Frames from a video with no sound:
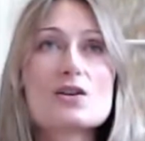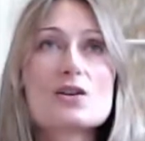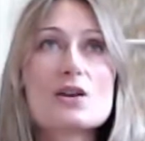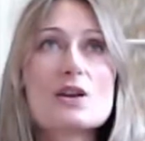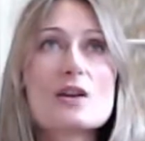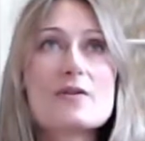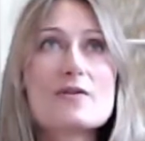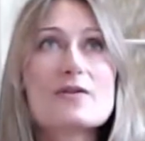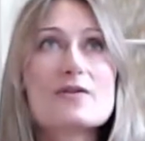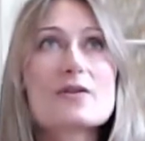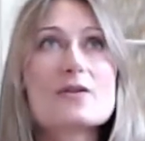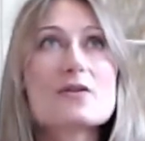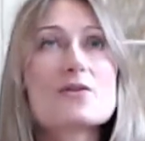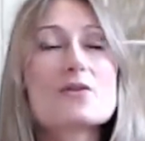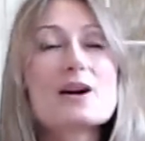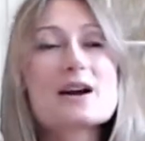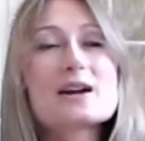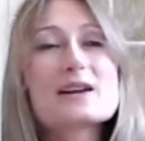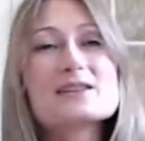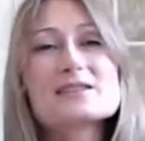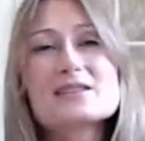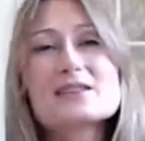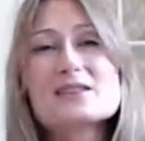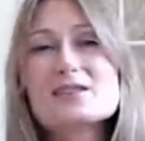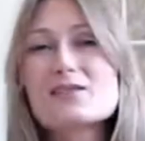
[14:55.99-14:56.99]
If a
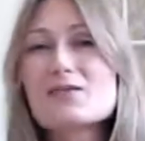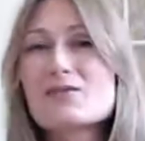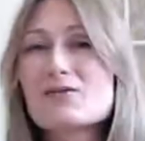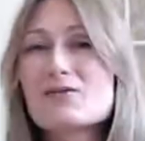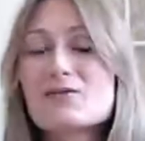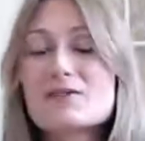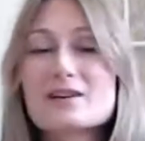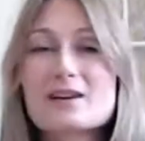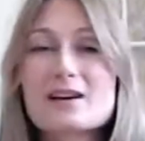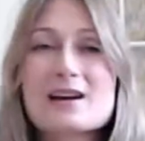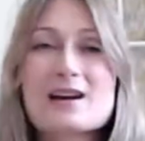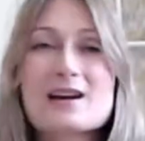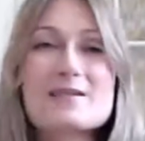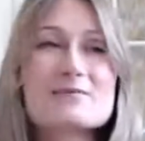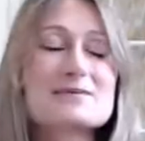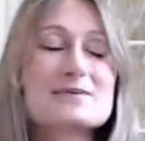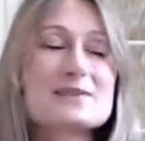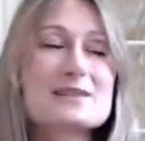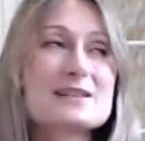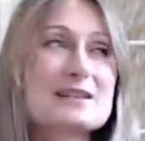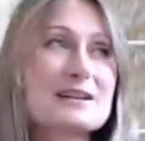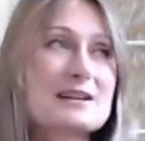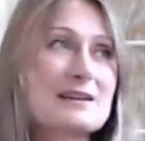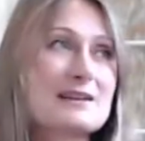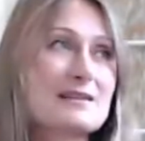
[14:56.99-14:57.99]
crazy thought
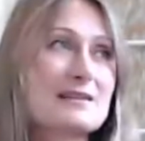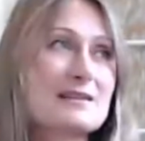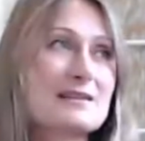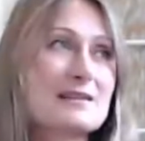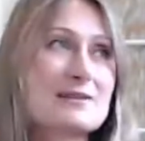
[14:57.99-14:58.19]
comes in,